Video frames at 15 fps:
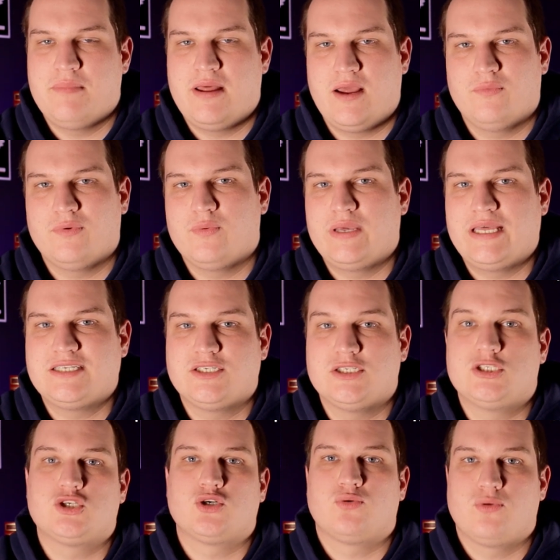minute when we get
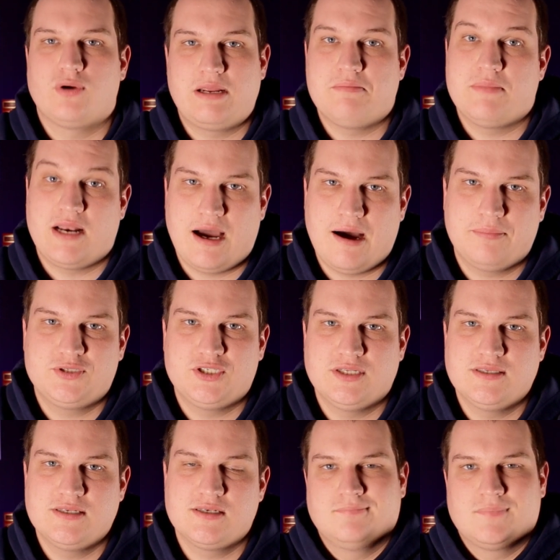to treatment
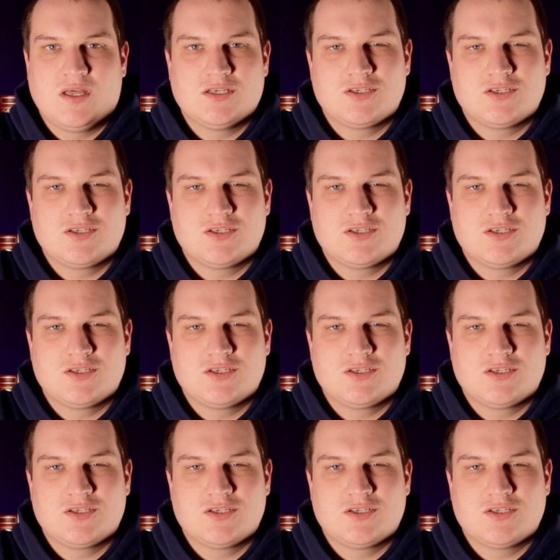options.